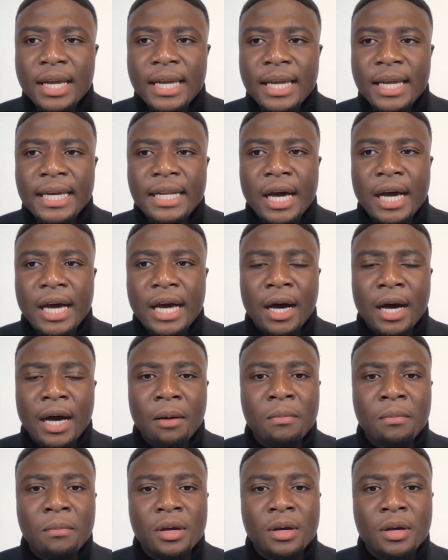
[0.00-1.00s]
And,
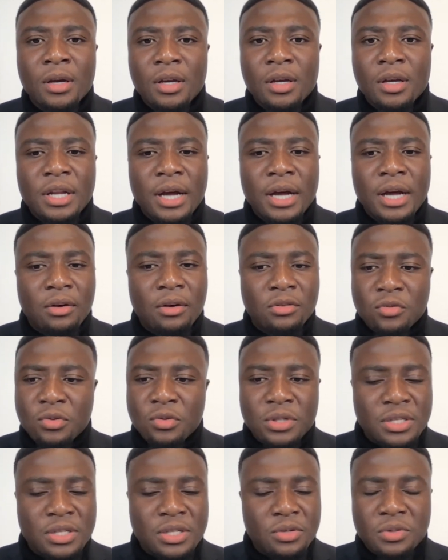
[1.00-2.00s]
you know,
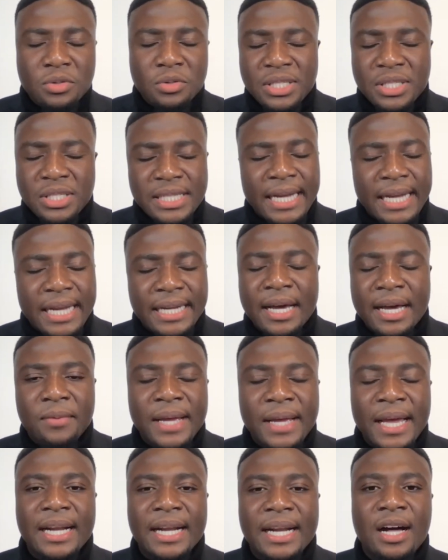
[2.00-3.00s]
we sat down,
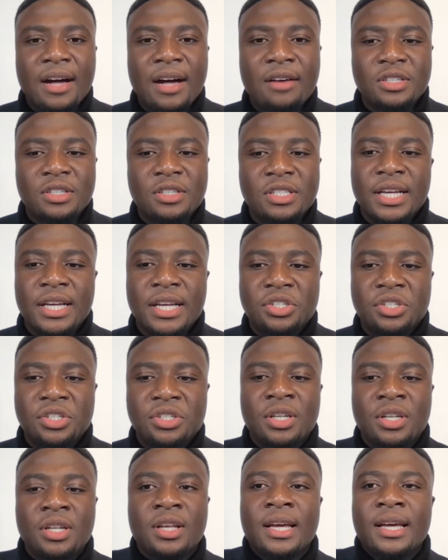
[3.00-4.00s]
we had a
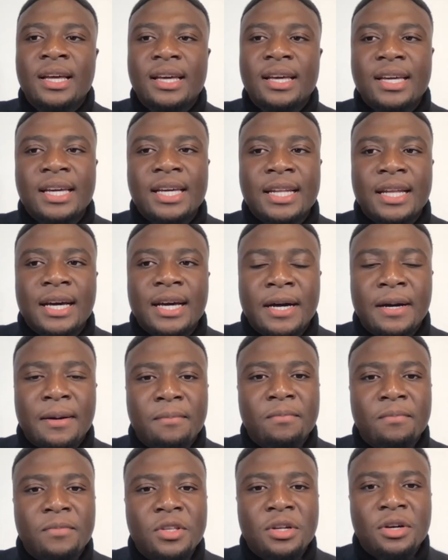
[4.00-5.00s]
conversation.
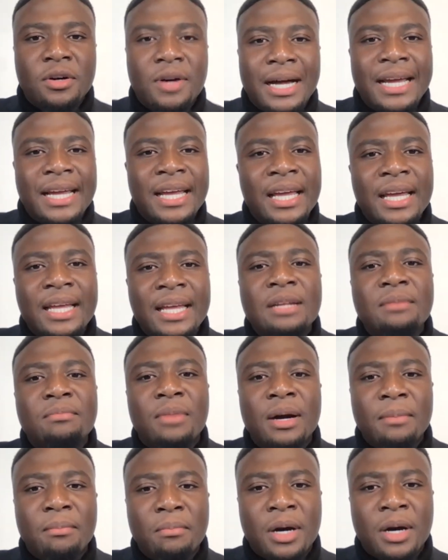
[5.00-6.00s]
And, you know, I handed
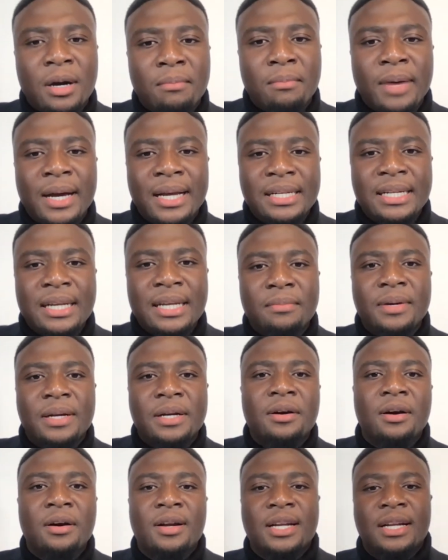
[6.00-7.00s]
my mom my debit
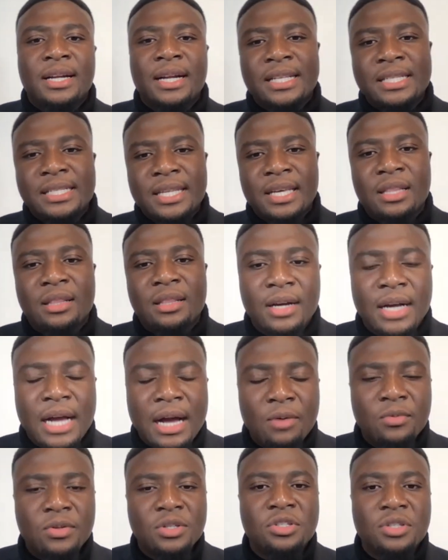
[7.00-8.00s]
card. And I said, look, I
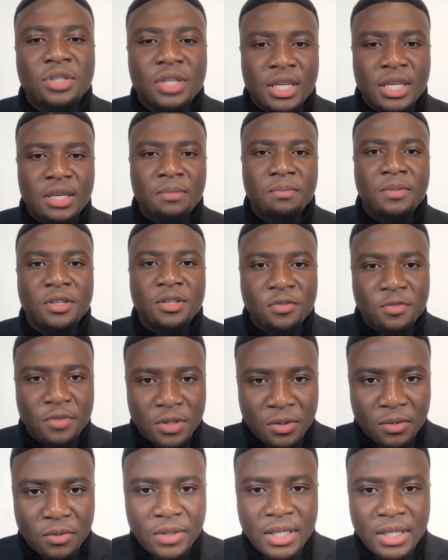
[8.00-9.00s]
want you to keep this for
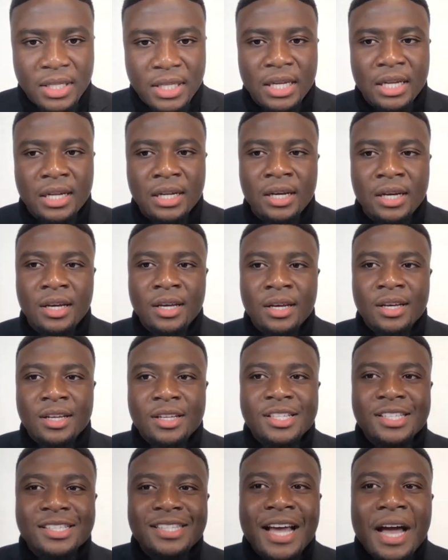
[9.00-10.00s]
the weekend.
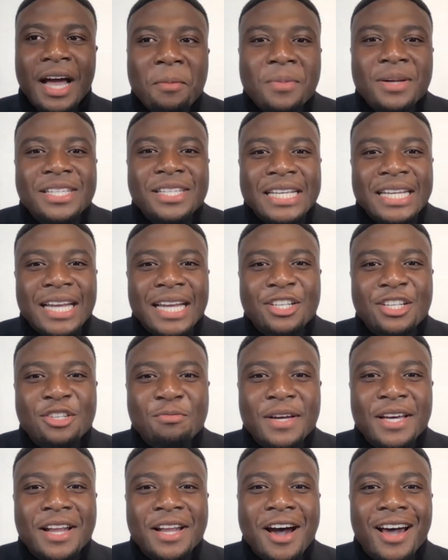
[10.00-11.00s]
She said, how much can I
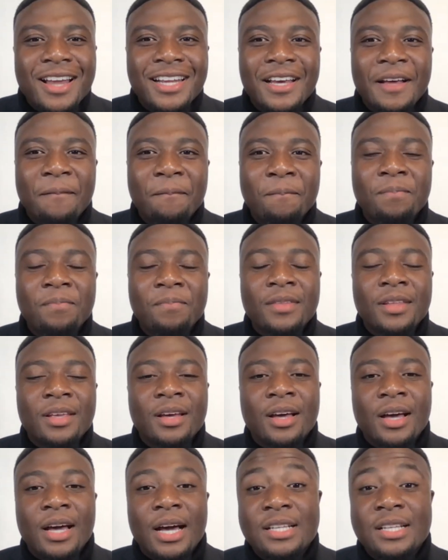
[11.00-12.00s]
spend on it?
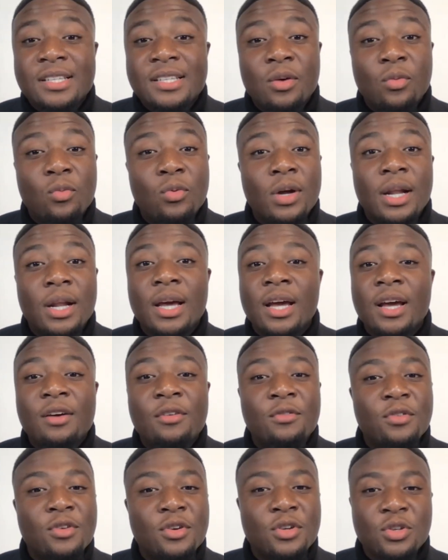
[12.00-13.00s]
I said,
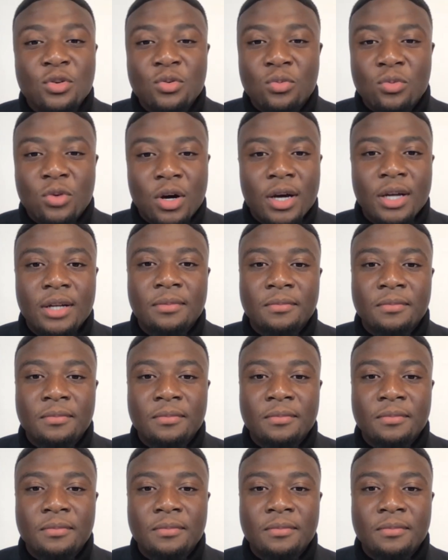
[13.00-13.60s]
whatever you want.